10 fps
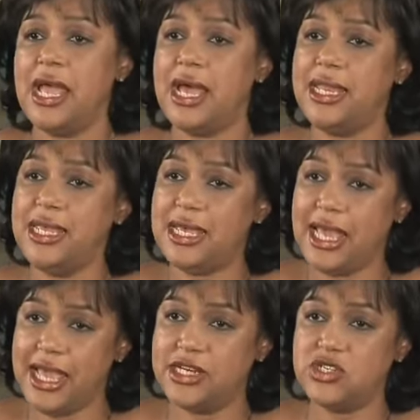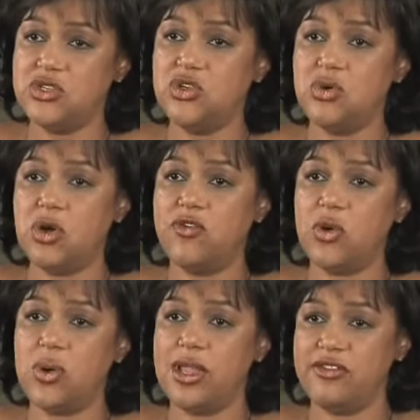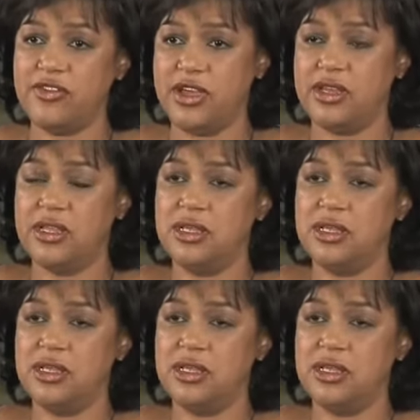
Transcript: How do you handle you're overqualified?